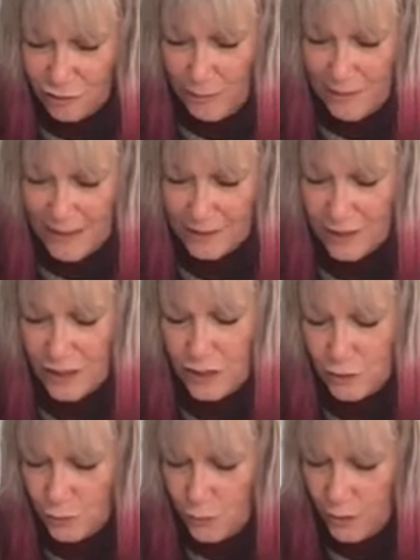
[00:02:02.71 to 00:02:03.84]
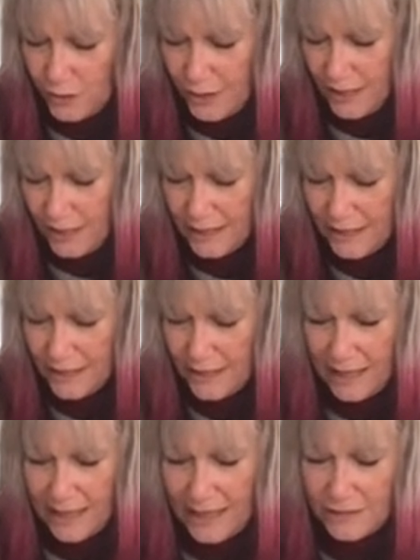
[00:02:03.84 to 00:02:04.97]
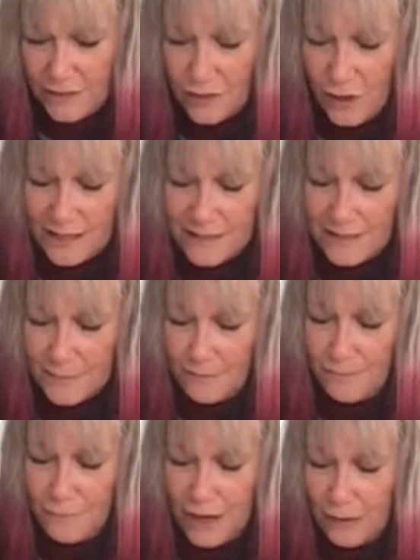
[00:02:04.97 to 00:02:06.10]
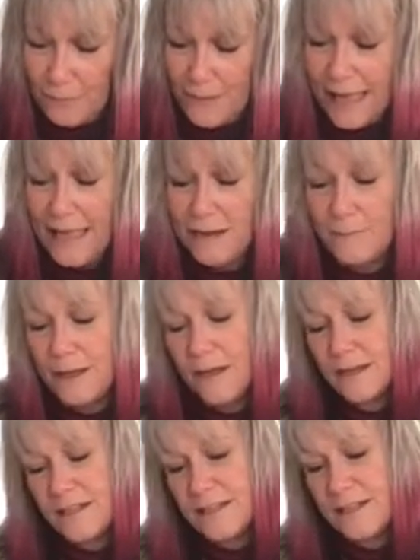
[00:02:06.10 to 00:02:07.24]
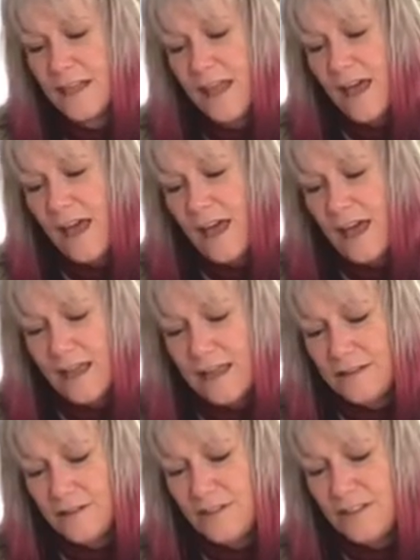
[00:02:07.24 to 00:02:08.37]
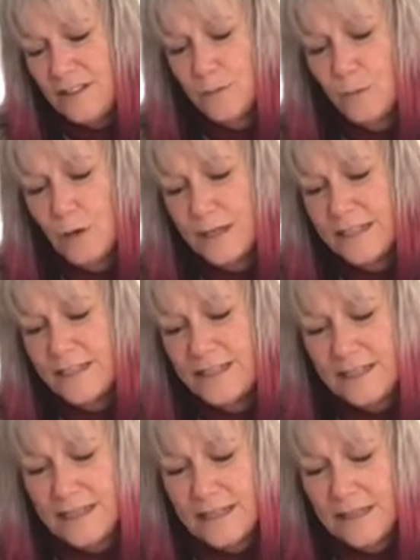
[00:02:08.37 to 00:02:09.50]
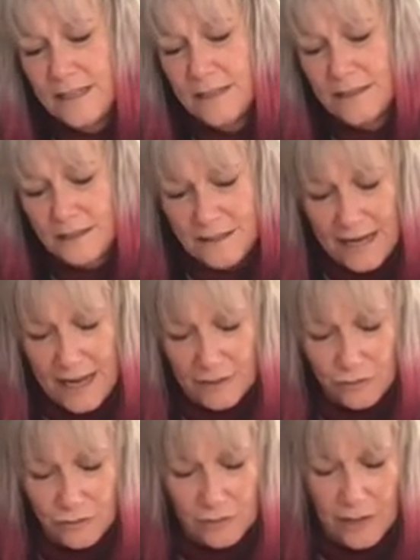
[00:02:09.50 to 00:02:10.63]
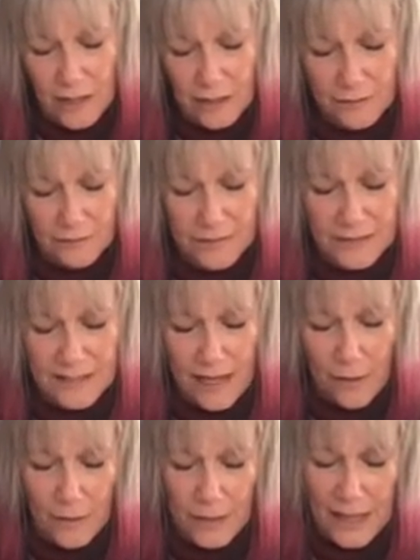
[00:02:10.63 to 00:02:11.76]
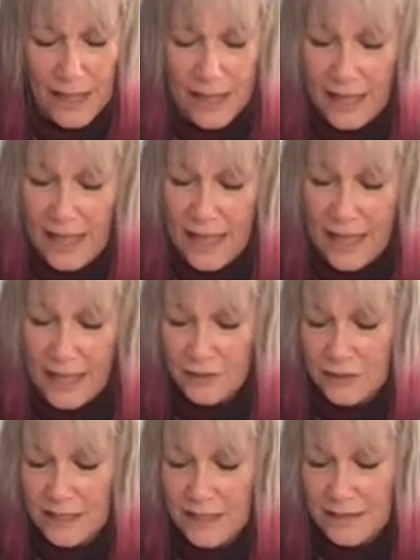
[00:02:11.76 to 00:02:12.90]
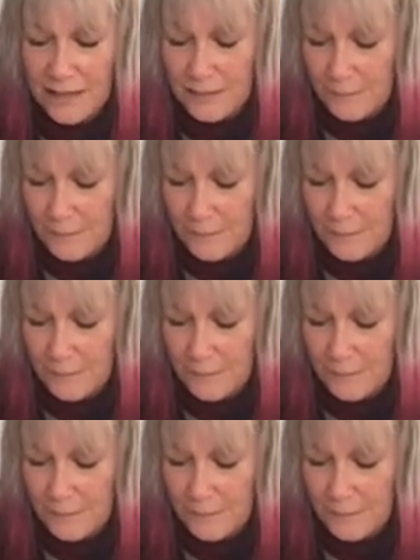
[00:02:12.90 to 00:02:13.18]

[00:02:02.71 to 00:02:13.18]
went back to the store and got some brown paint because I didn't want to see the natural color of the dowel underneath the